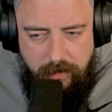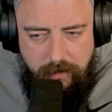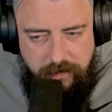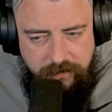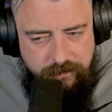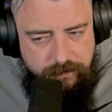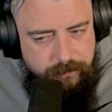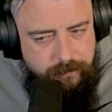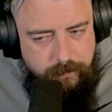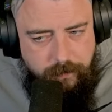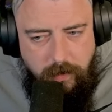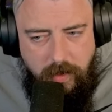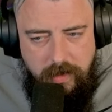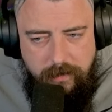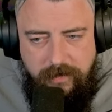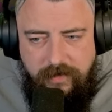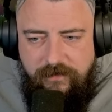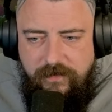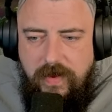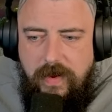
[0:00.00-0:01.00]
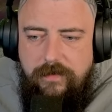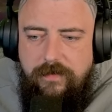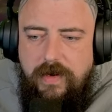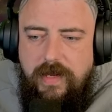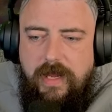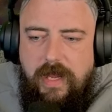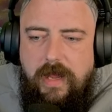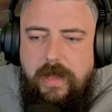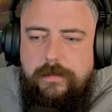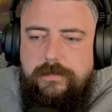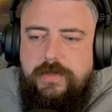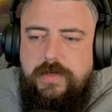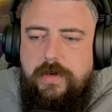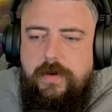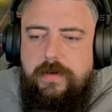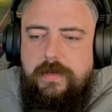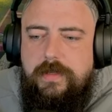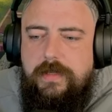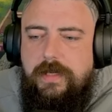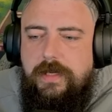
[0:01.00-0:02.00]
with one of my favorite games
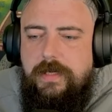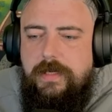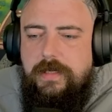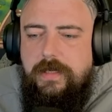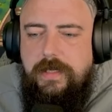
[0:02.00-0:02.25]
currently.